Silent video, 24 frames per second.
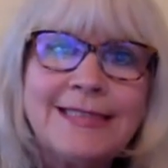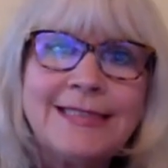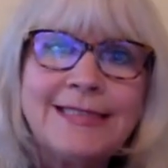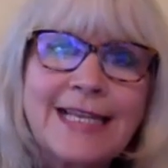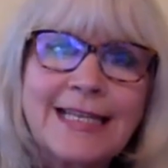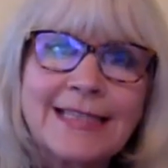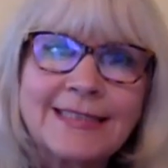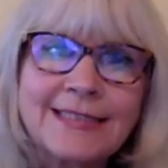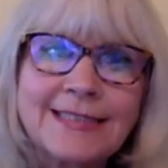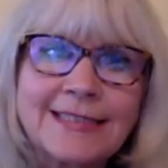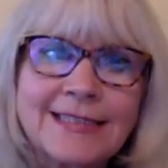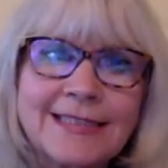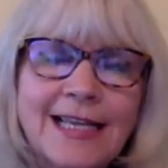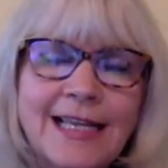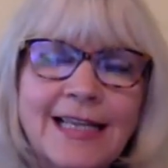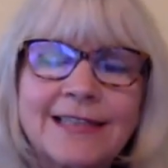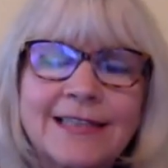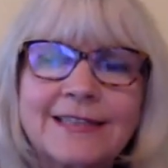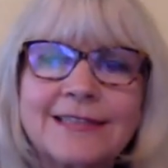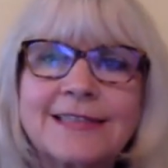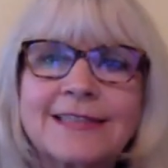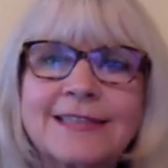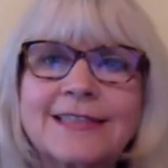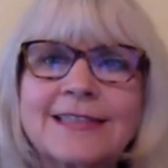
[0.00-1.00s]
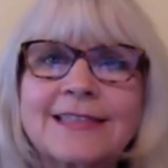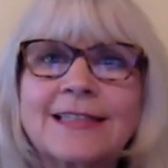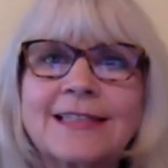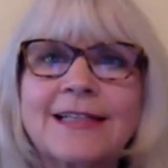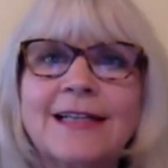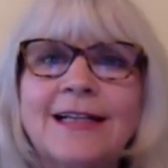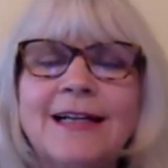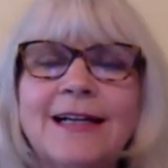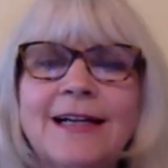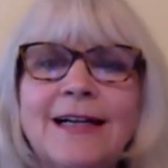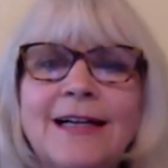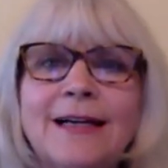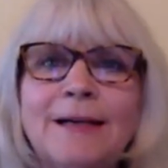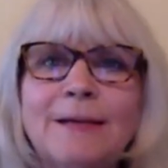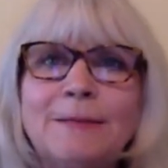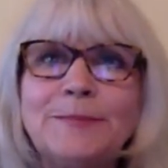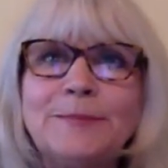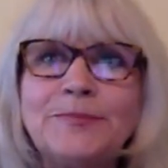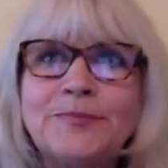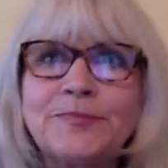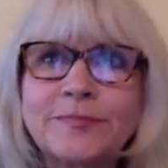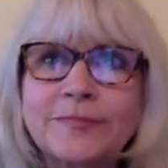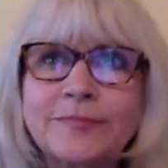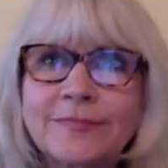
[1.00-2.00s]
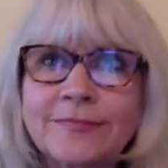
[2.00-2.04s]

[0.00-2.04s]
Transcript: dead silence. Um,